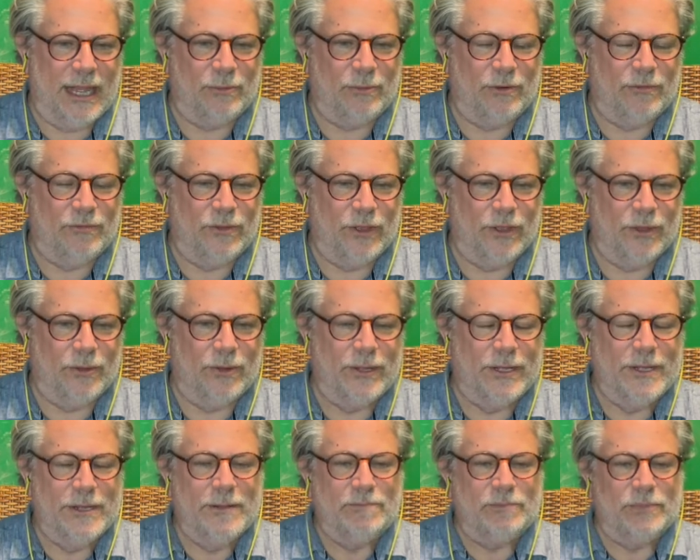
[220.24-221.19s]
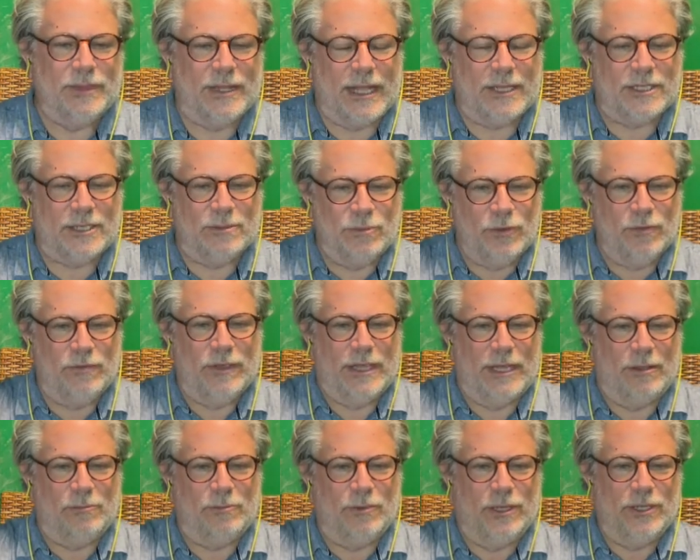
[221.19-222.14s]
review, that's a movie
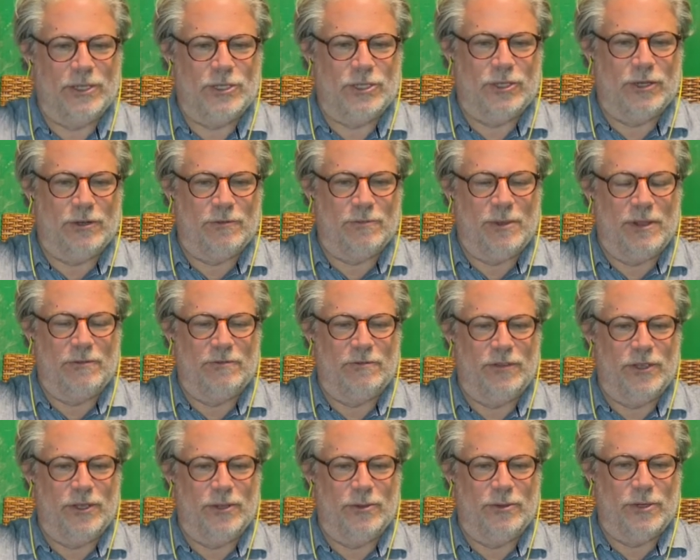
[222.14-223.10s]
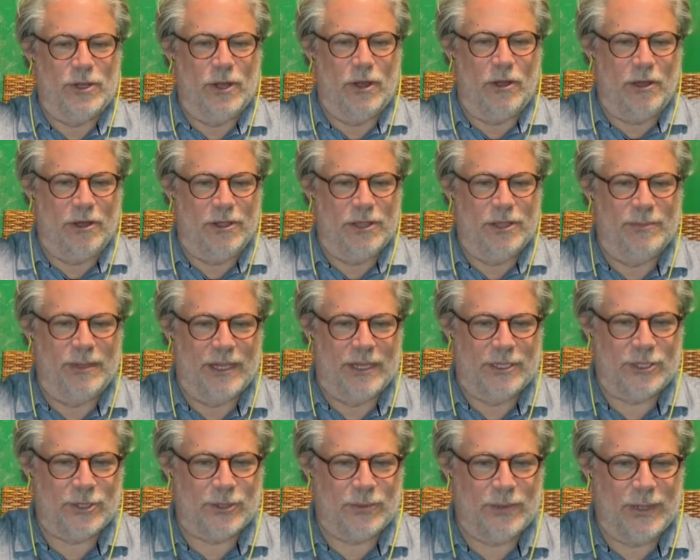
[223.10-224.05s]
that really should have been viewed on the big
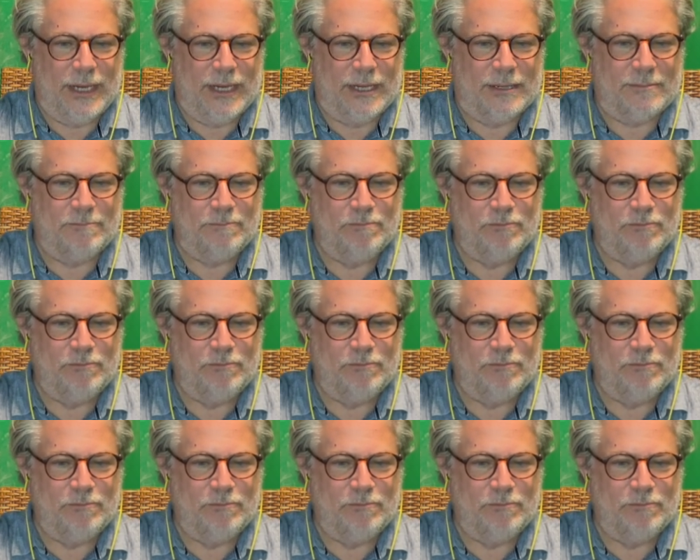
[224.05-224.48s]
screen.